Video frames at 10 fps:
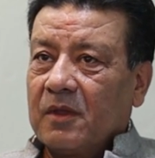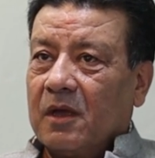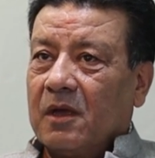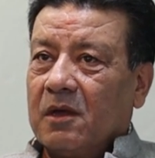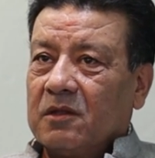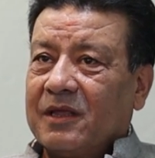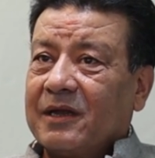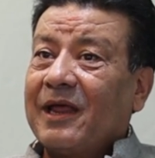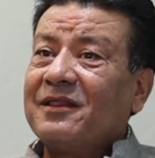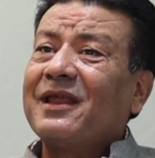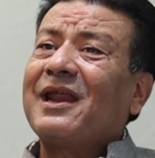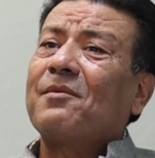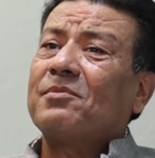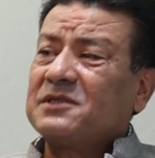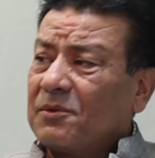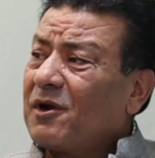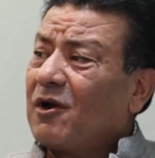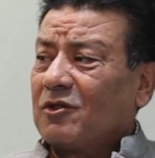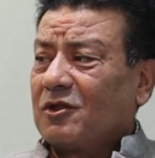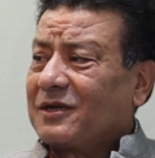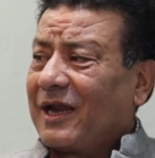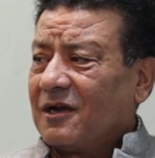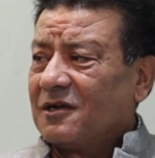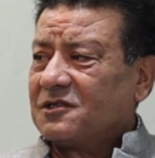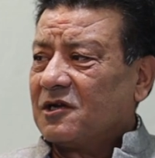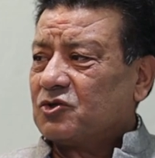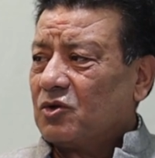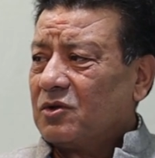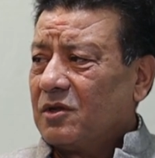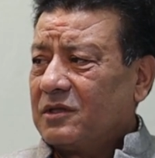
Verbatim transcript: uh, on that. And there are several other titles also.